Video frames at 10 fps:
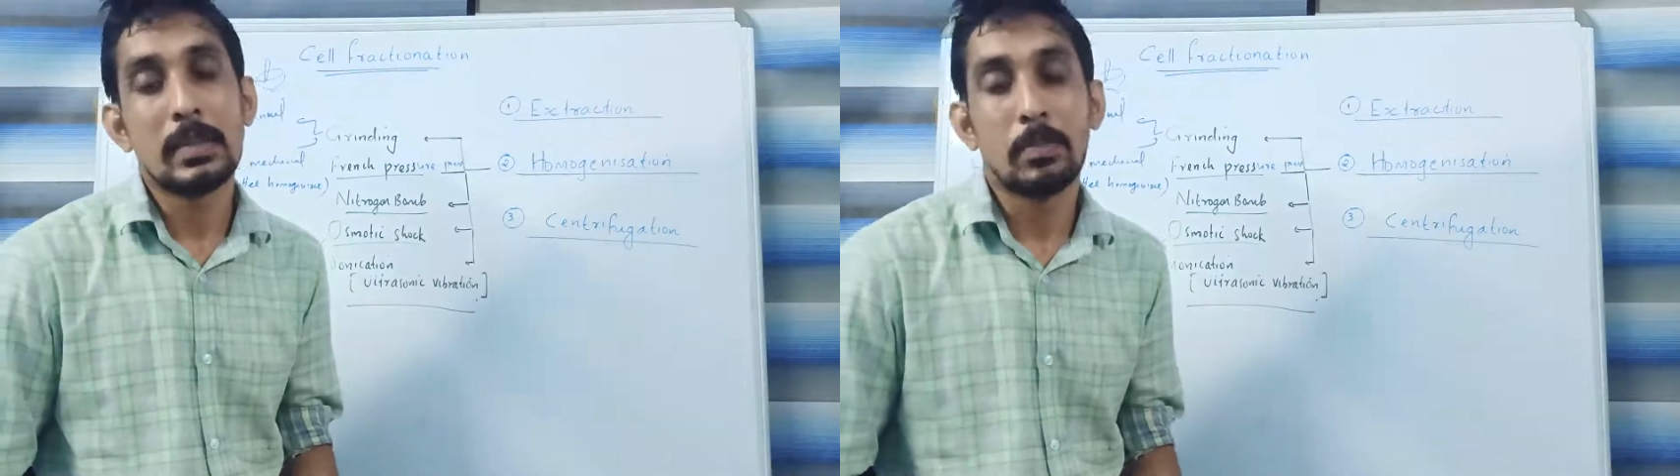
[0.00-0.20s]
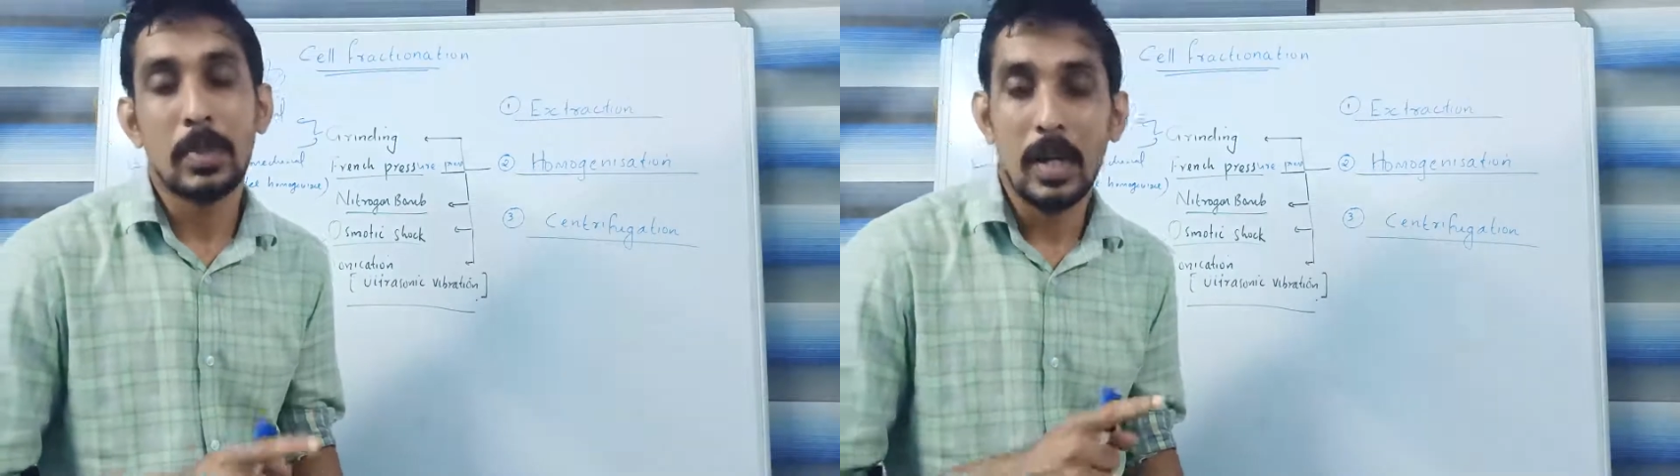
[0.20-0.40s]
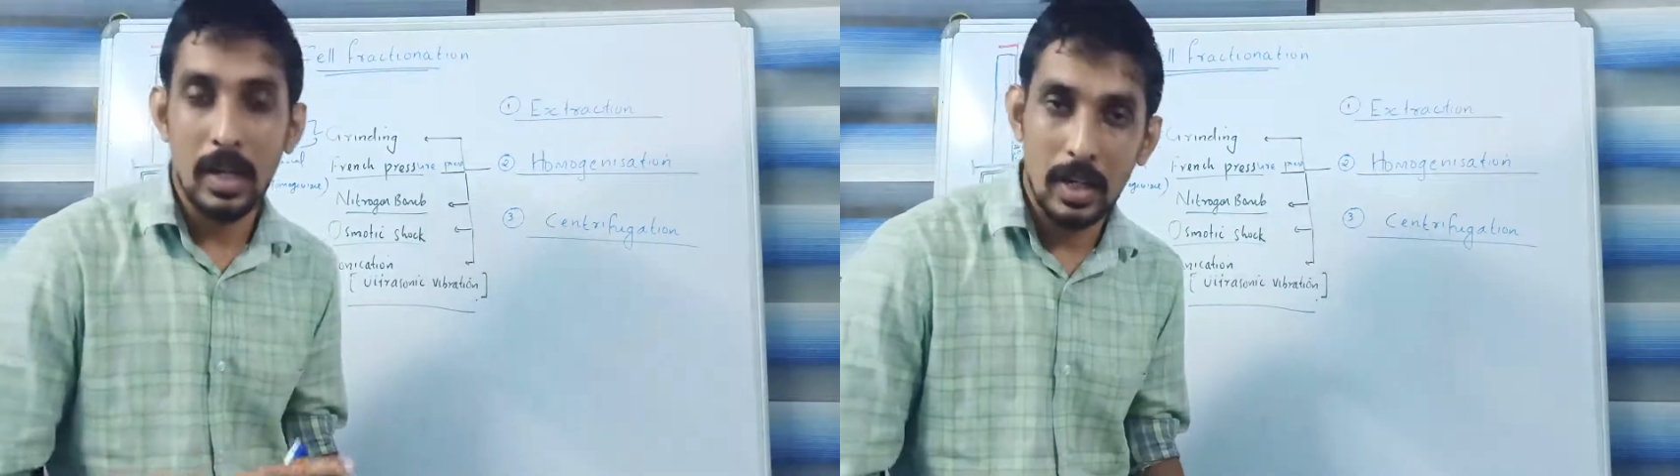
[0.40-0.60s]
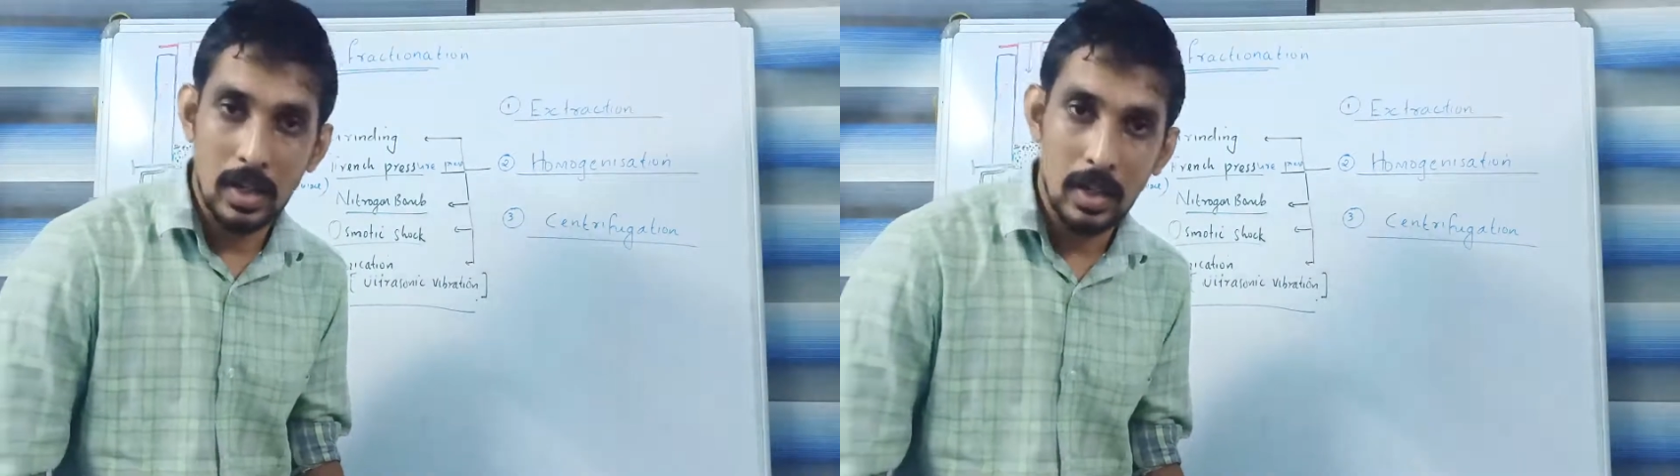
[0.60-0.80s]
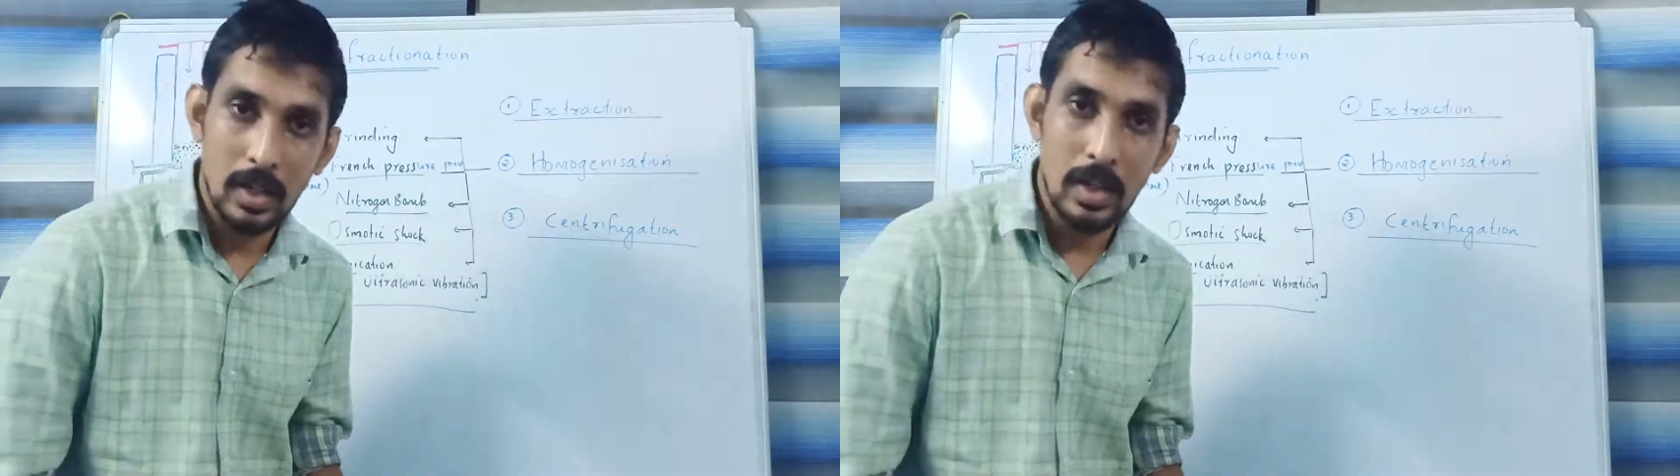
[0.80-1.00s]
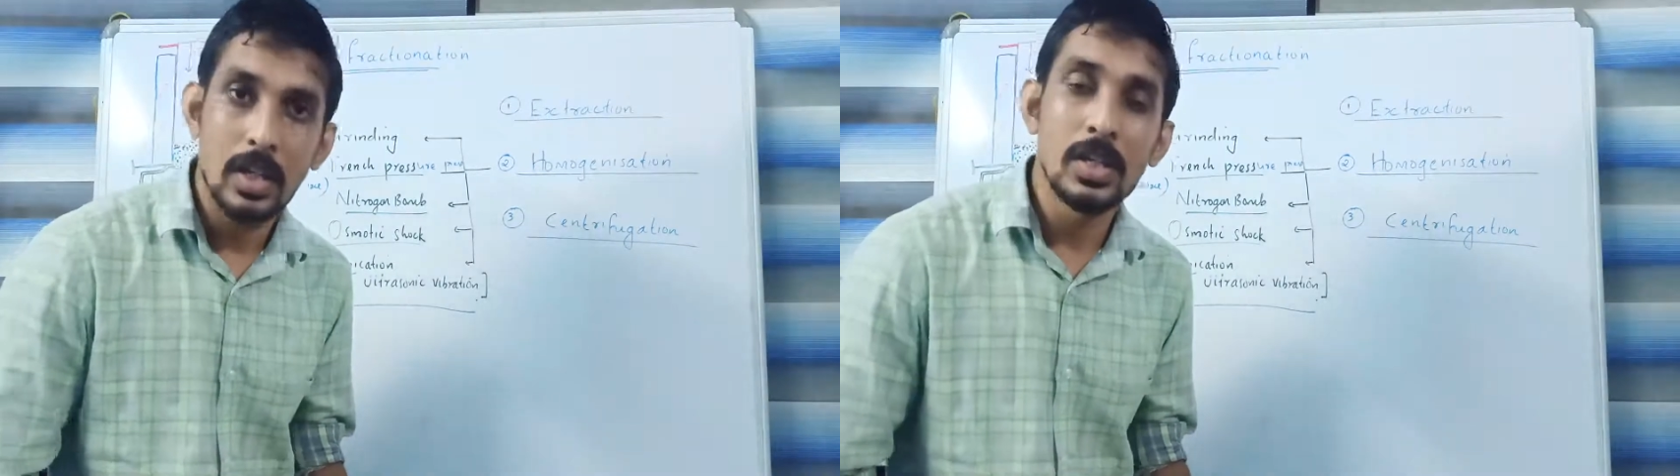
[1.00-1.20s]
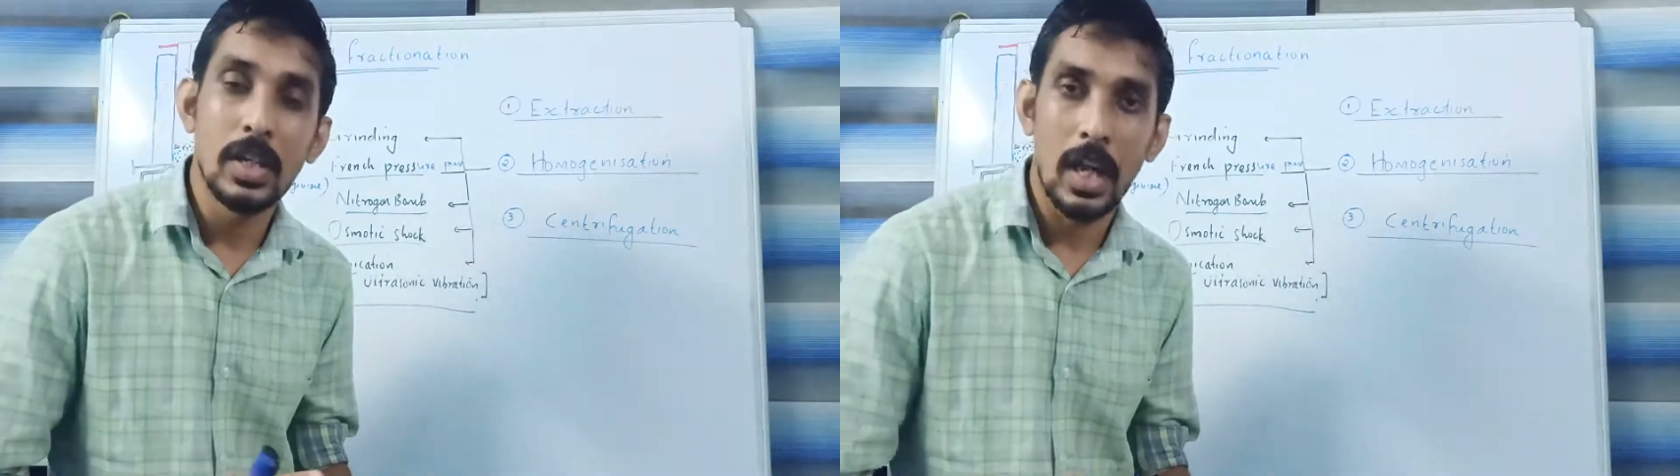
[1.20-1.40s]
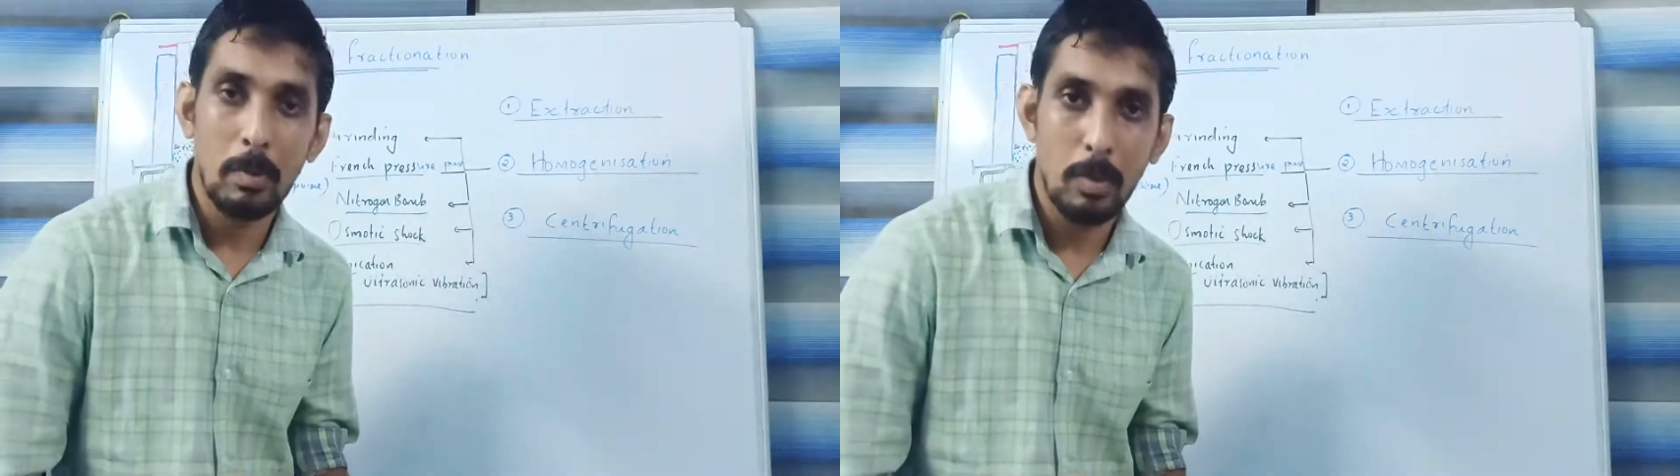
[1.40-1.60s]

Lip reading: particle, shape